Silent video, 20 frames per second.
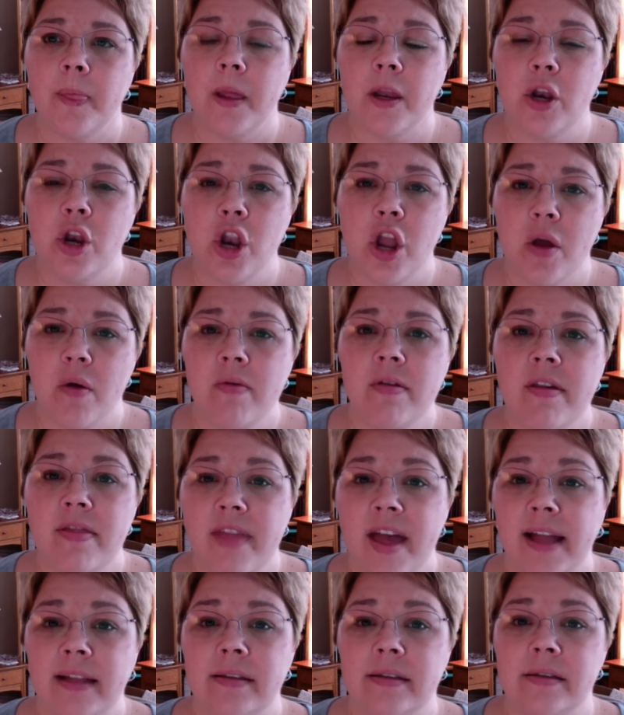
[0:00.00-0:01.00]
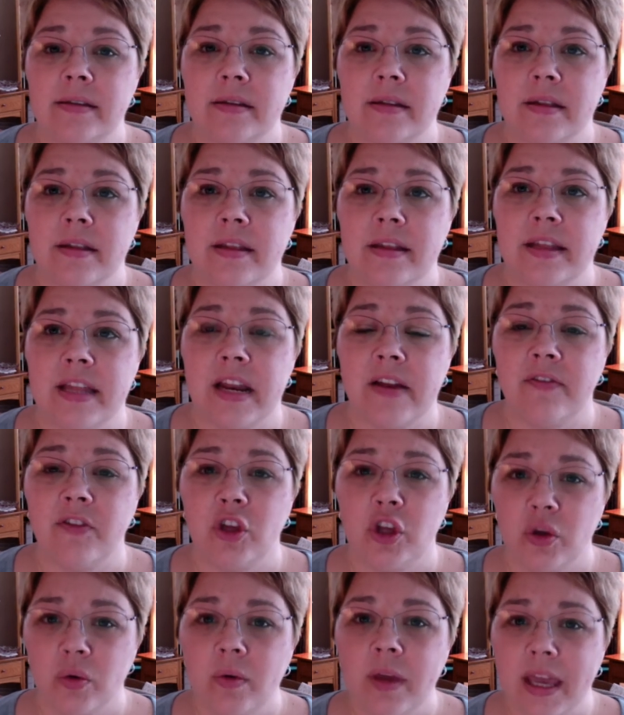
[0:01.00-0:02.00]
Know that if
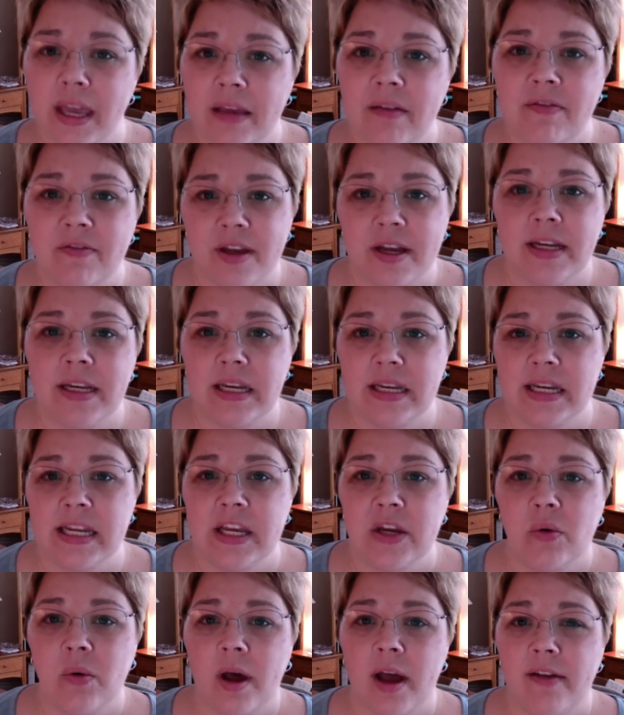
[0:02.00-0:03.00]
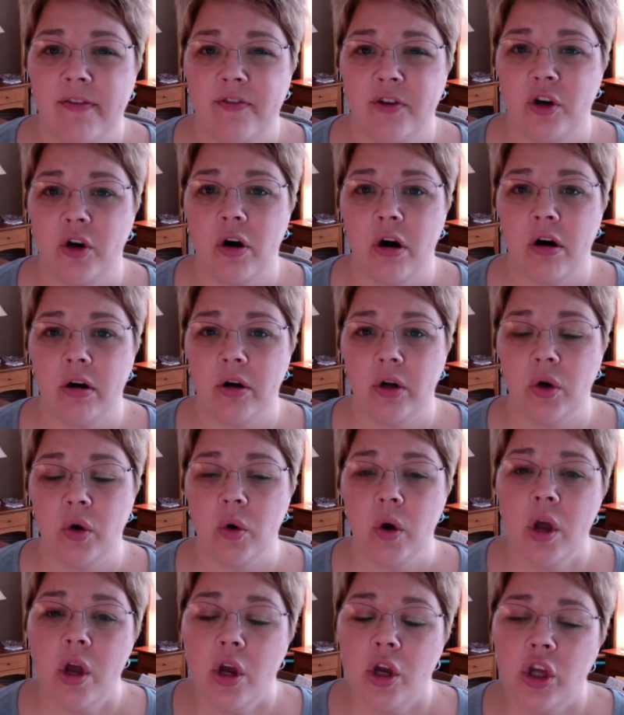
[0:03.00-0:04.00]
you can't find a DOI for your
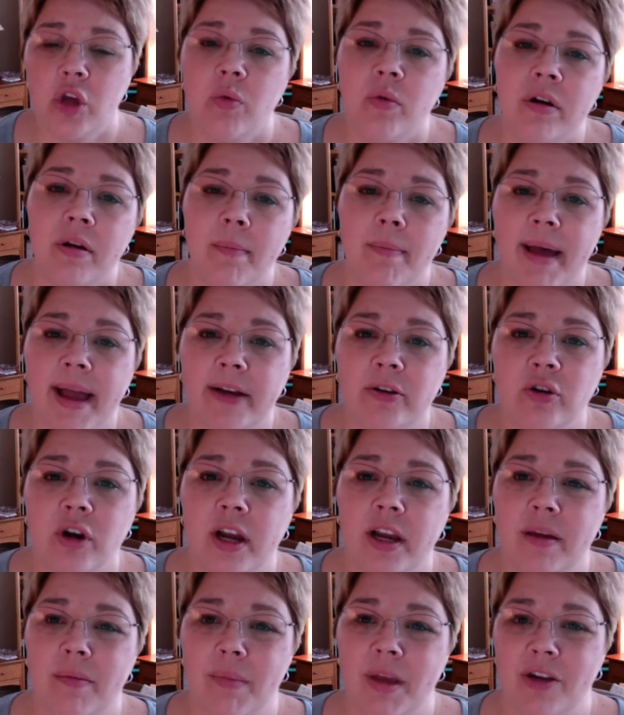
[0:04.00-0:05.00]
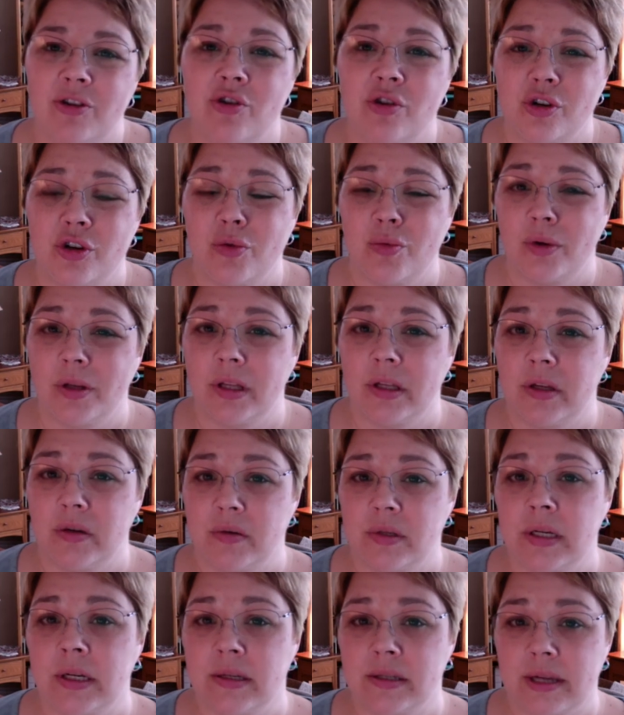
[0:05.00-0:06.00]
article, you want to backtrack and make sure you're really
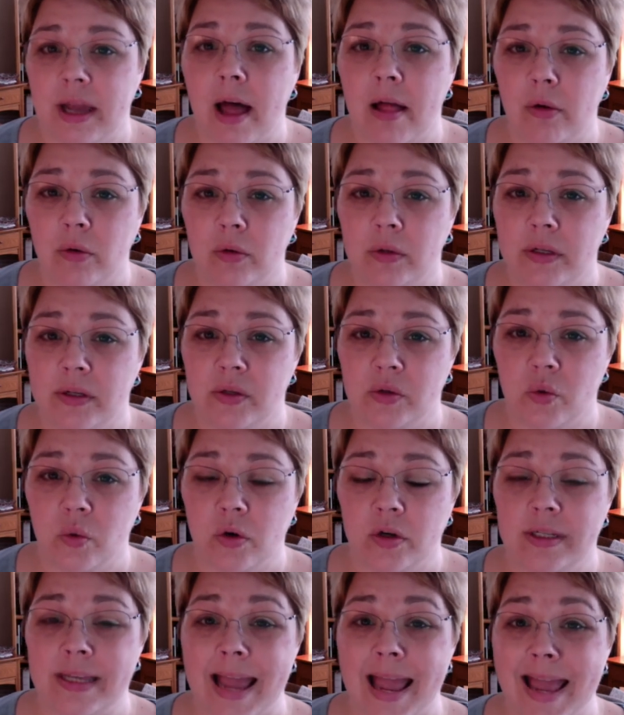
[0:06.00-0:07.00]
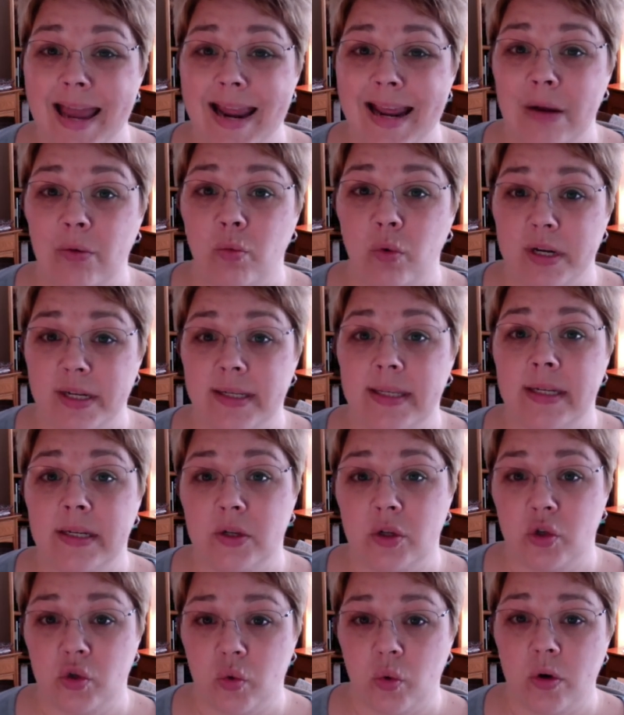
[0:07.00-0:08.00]
using a scholarly source and a recent
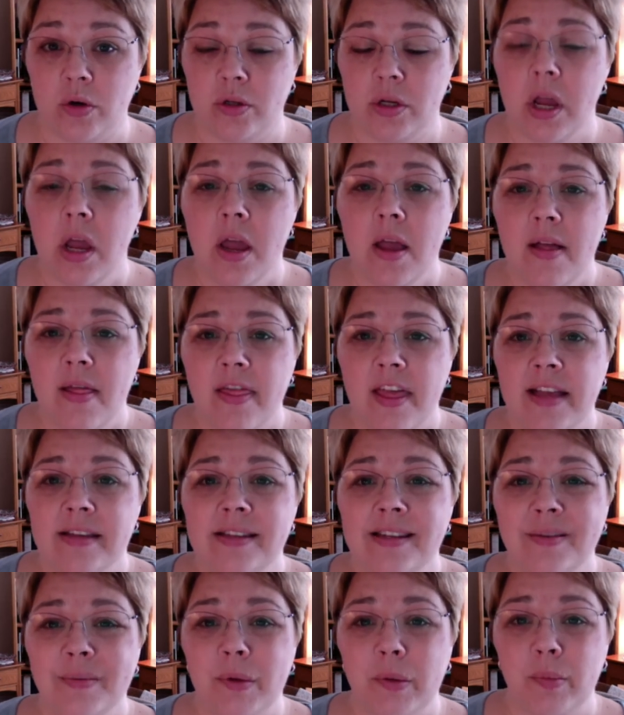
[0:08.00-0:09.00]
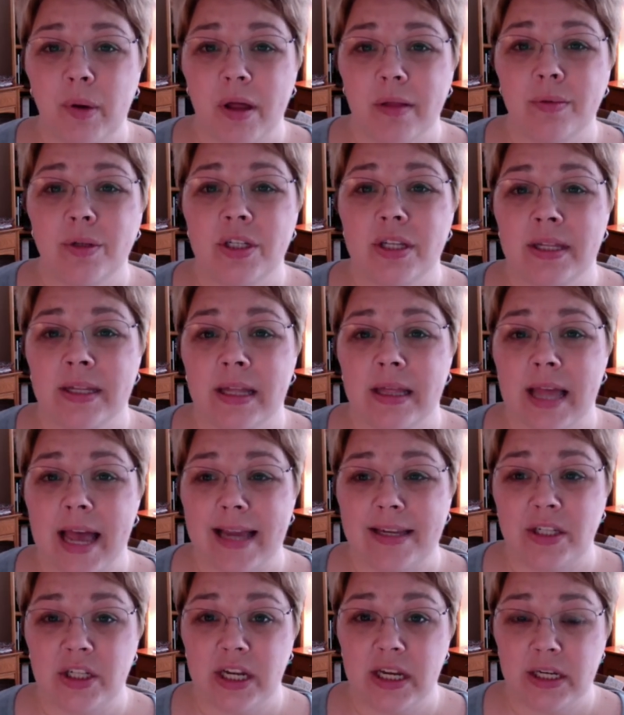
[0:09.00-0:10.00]
source. Things that have been published in the
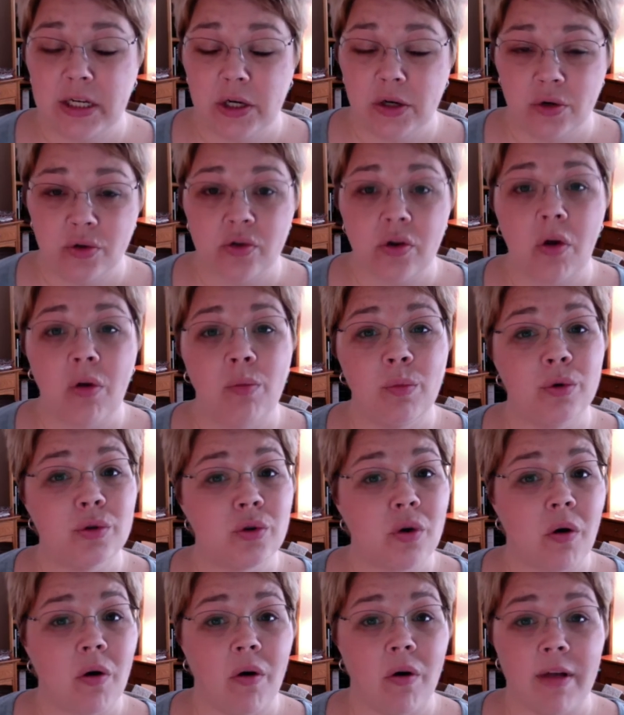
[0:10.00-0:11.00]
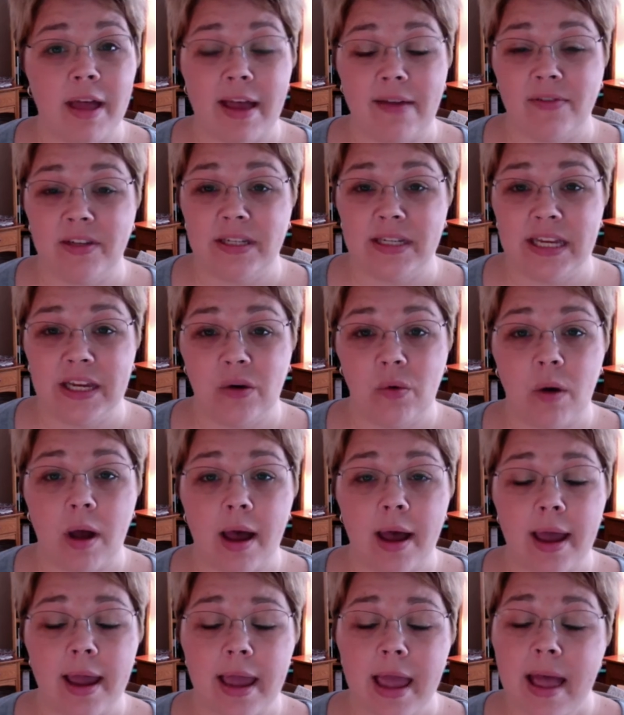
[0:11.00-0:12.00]
last 10 years almost all have a
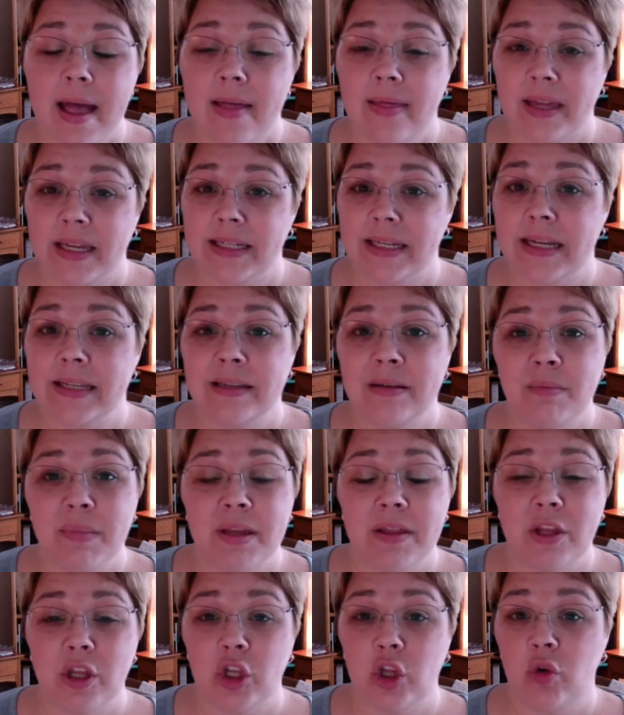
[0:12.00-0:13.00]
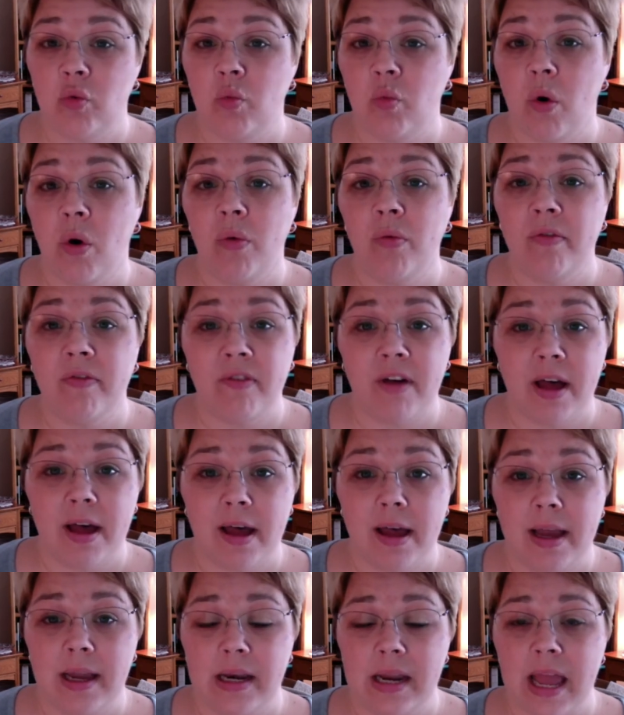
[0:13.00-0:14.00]
DOI. That doesn't mean that you won't
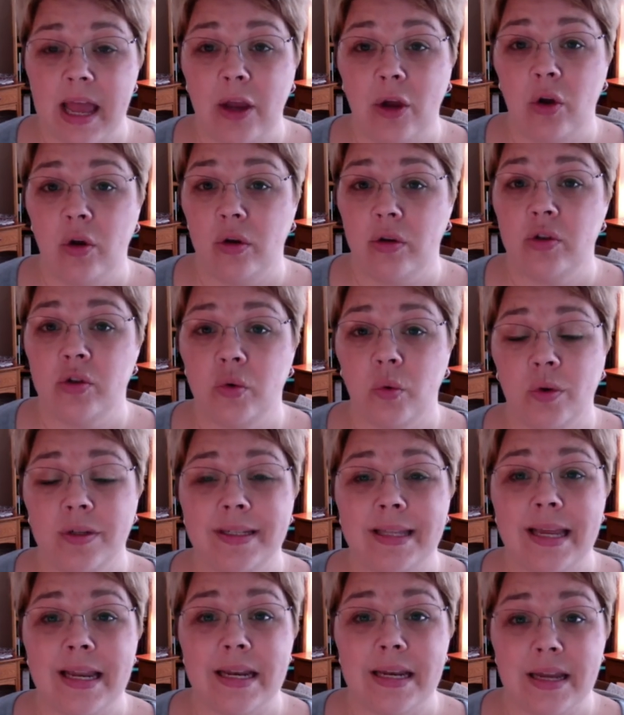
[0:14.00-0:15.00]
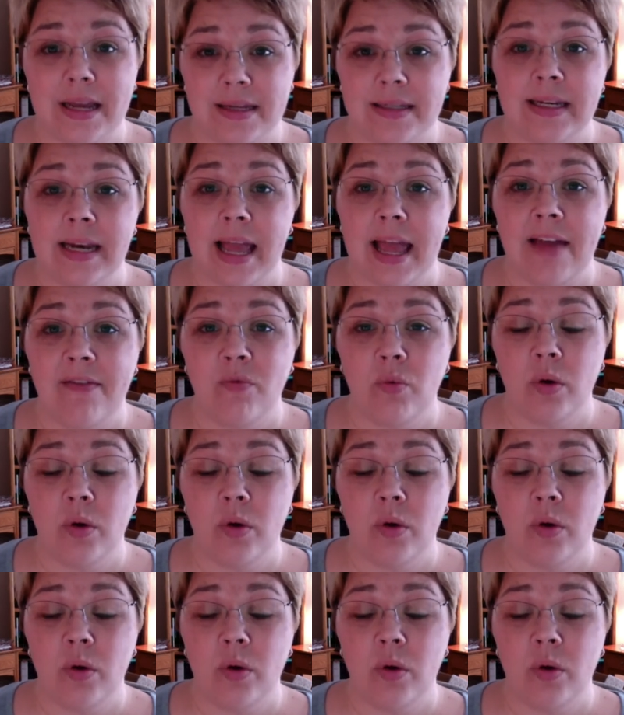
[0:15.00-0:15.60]
find a good source that doesn't have